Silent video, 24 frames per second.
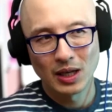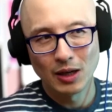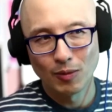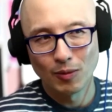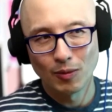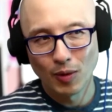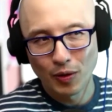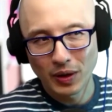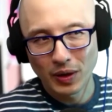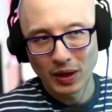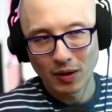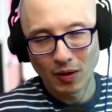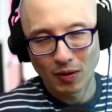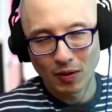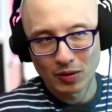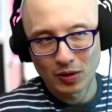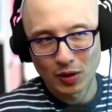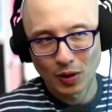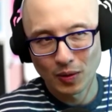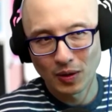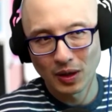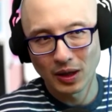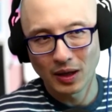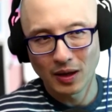eroding or
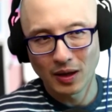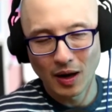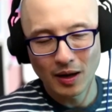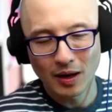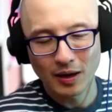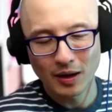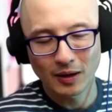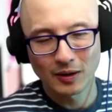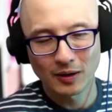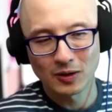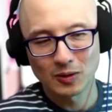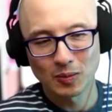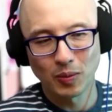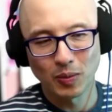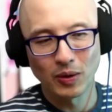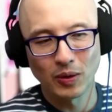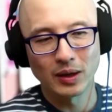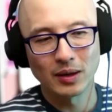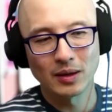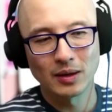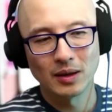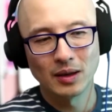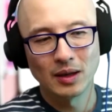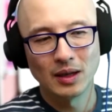totally gone at this
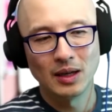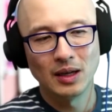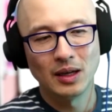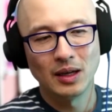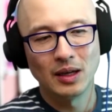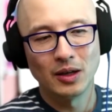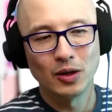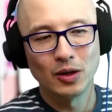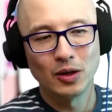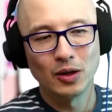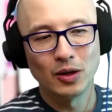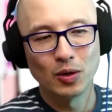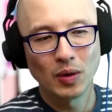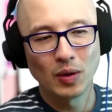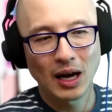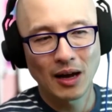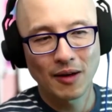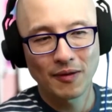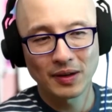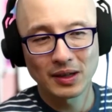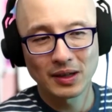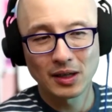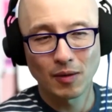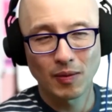point. You
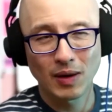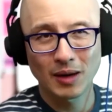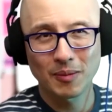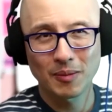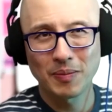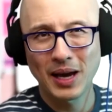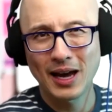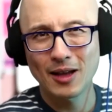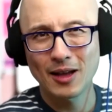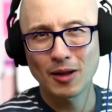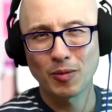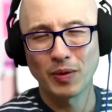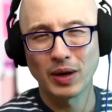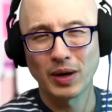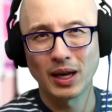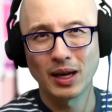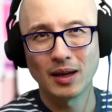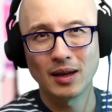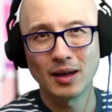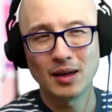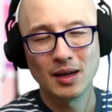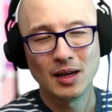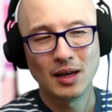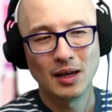have a direct
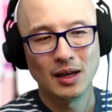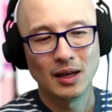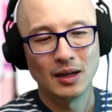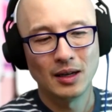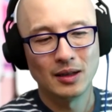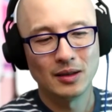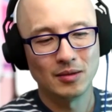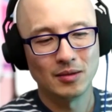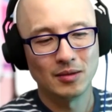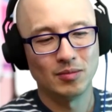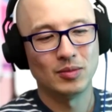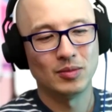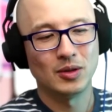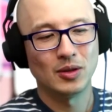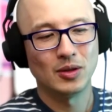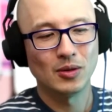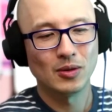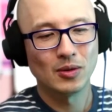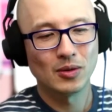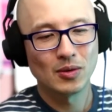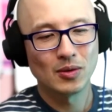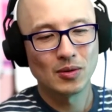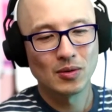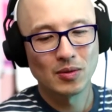pathway
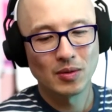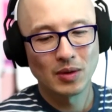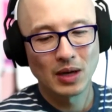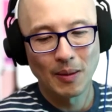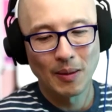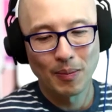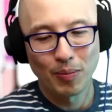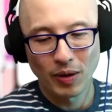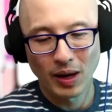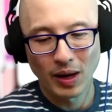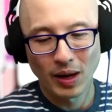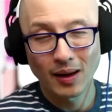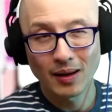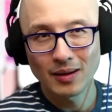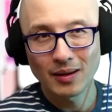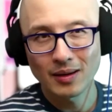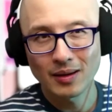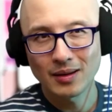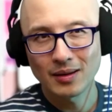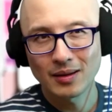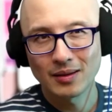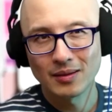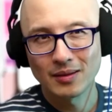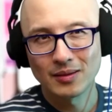to a
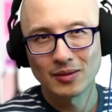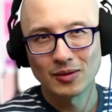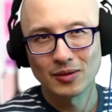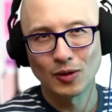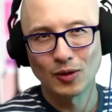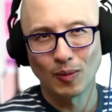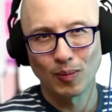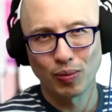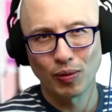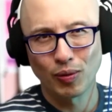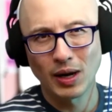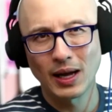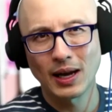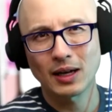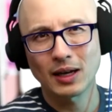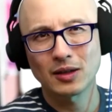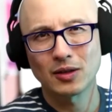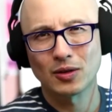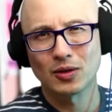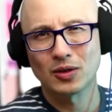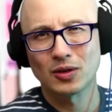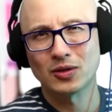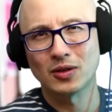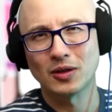brand, to a
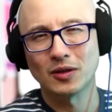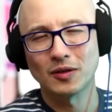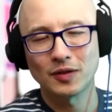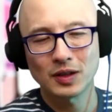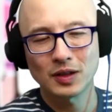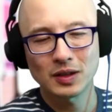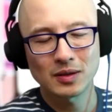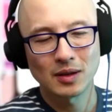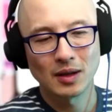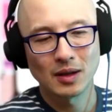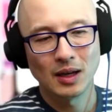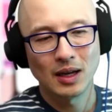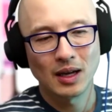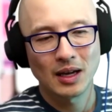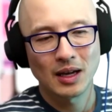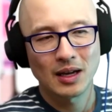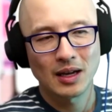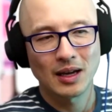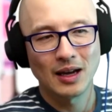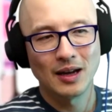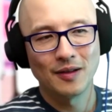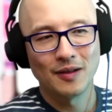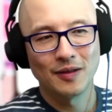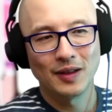product or a service,
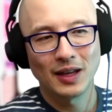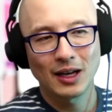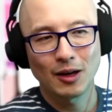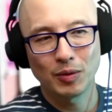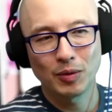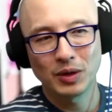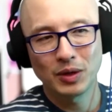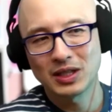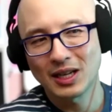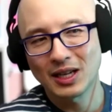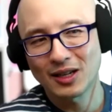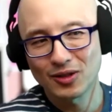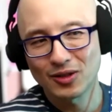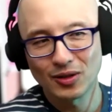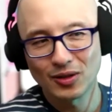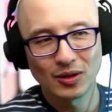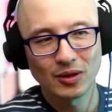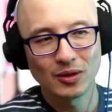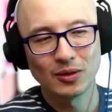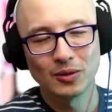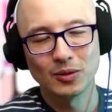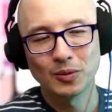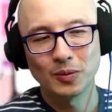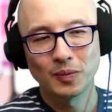and they can reach out to
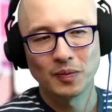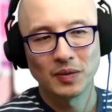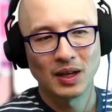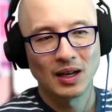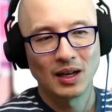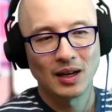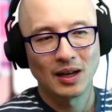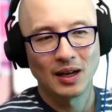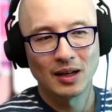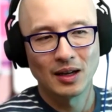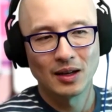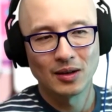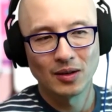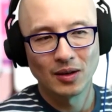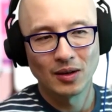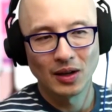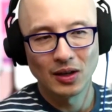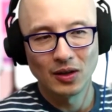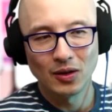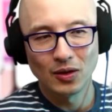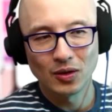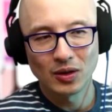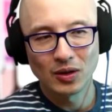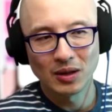you,
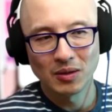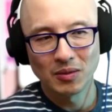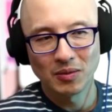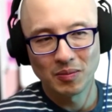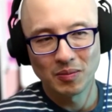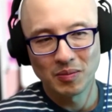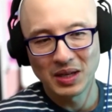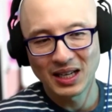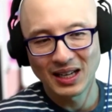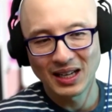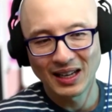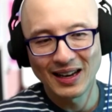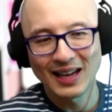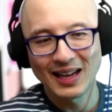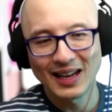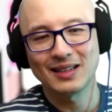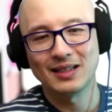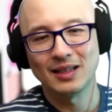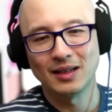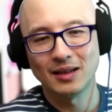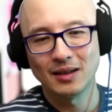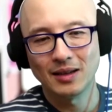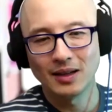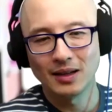and you can be
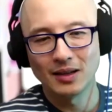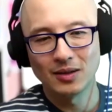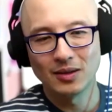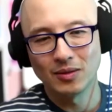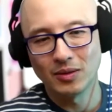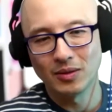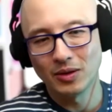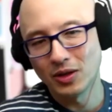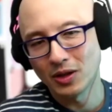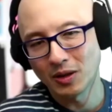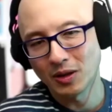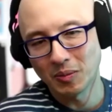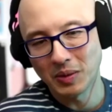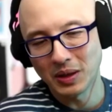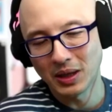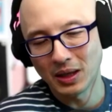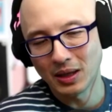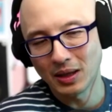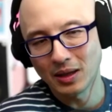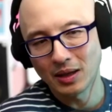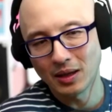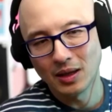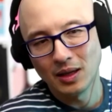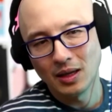connected, and you could
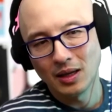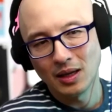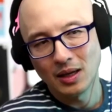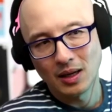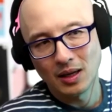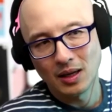be